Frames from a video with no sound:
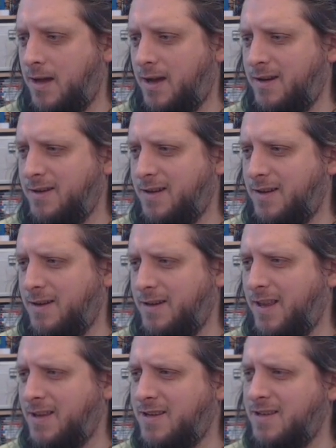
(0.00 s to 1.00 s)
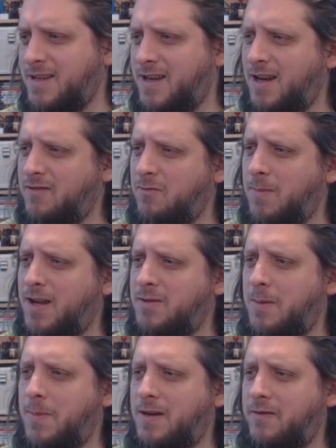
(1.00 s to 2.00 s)
And in that sense, it kind of reminds
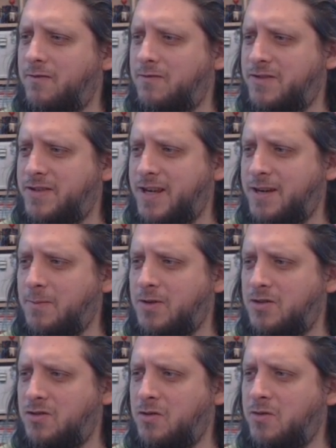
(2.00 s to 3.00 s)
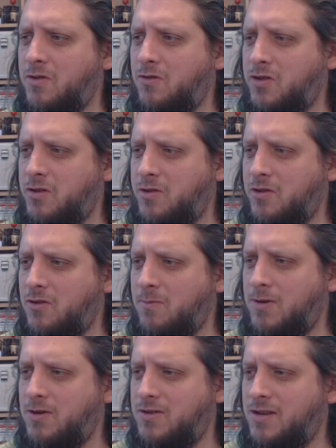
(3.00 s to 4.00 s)
me a bit of Sigma's New York, New York,
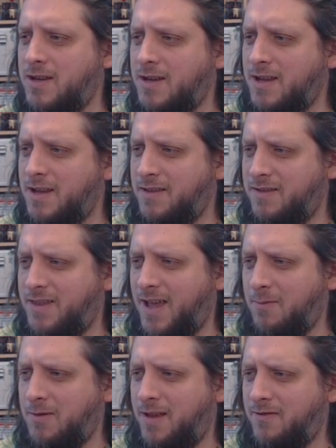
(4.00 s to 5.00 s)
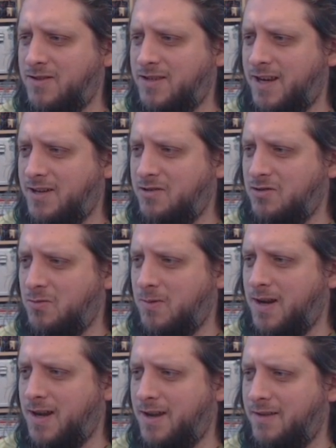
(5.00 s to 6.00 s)
because that will have sections
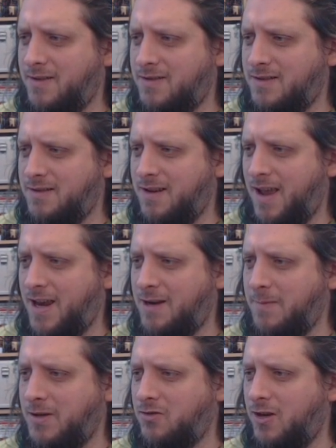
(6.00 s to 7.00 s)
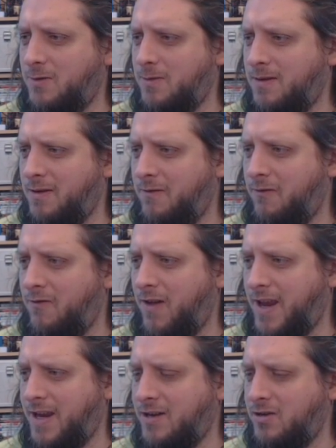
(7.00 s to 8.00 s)
where there's an enemy trying to
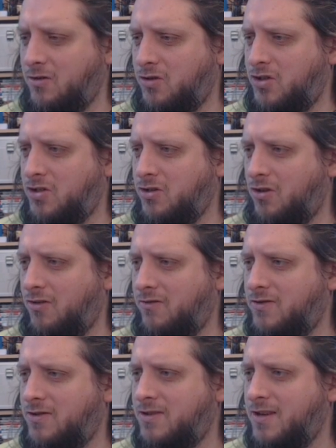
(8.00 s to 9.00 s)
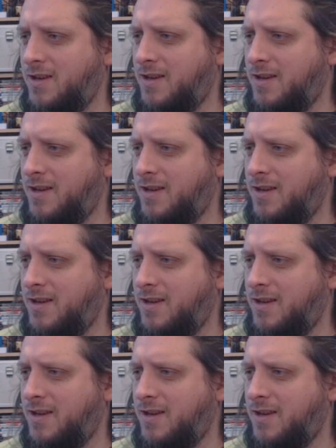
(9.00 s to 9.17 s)
evade your shots